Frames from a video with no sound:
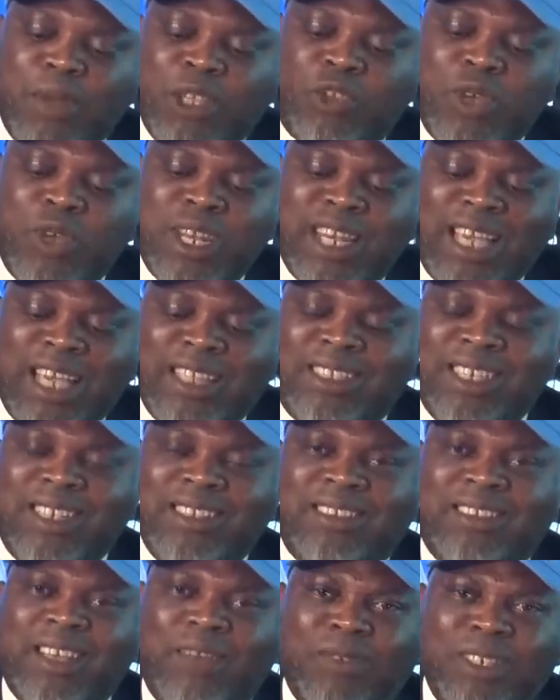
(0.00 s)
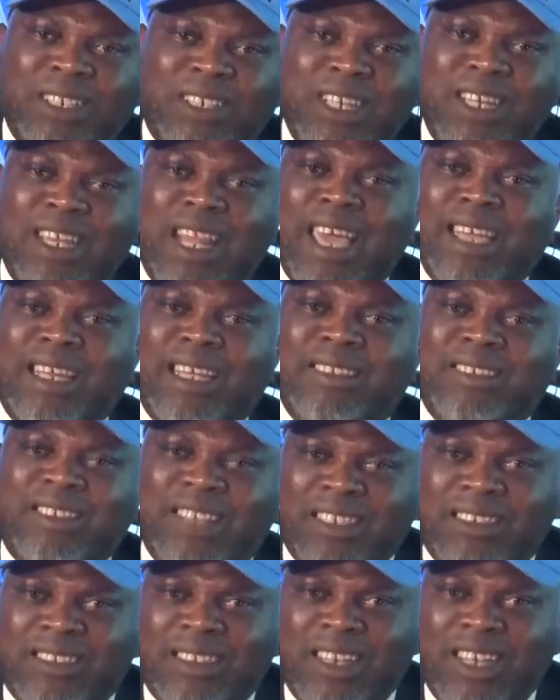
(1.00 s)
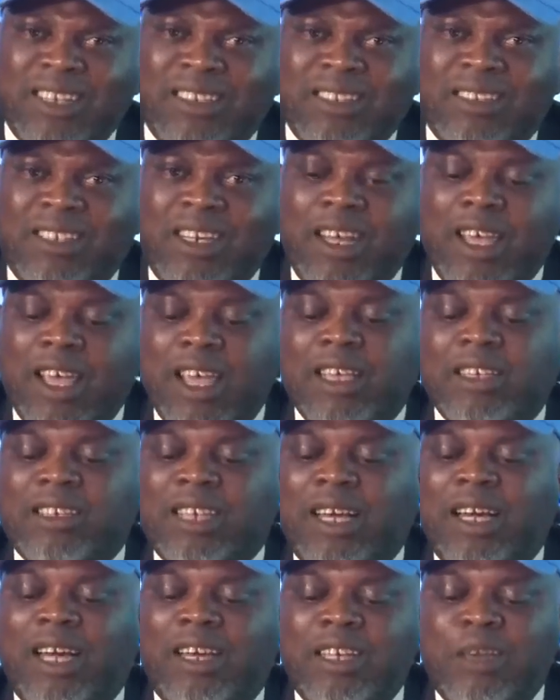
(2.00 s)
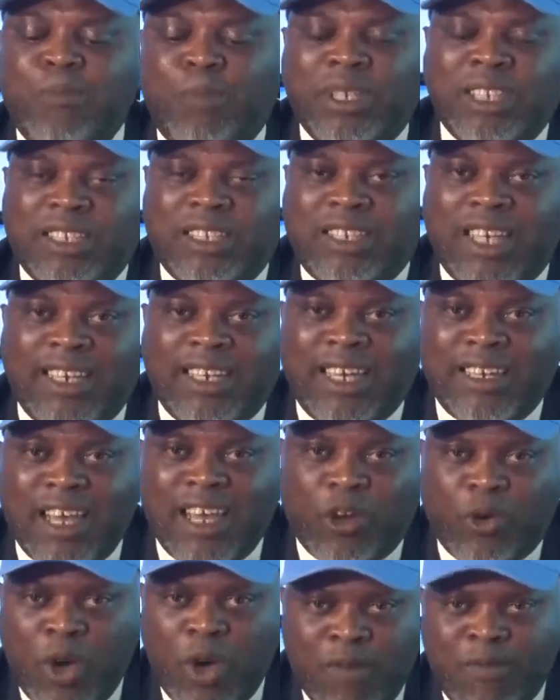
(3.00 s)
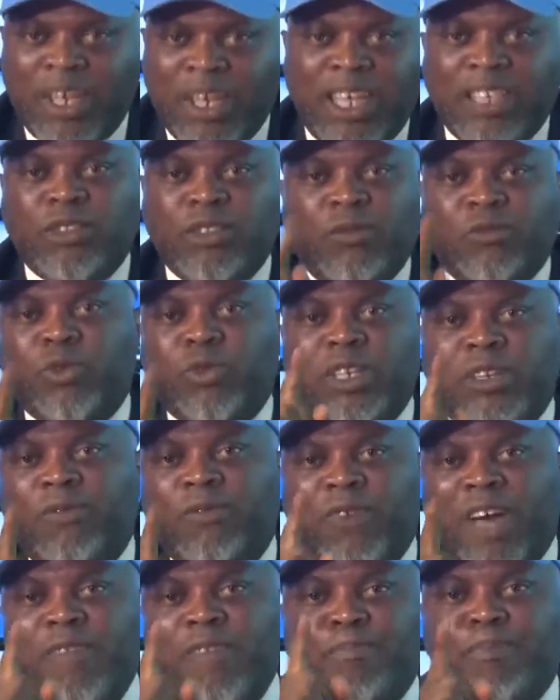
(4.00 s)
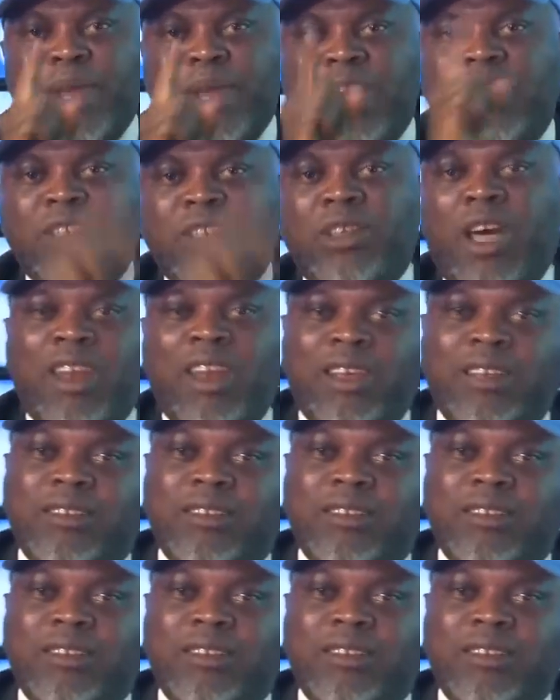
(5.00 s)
between 1979 and 1983, Shagari budgeted an equivalent of $25 billion.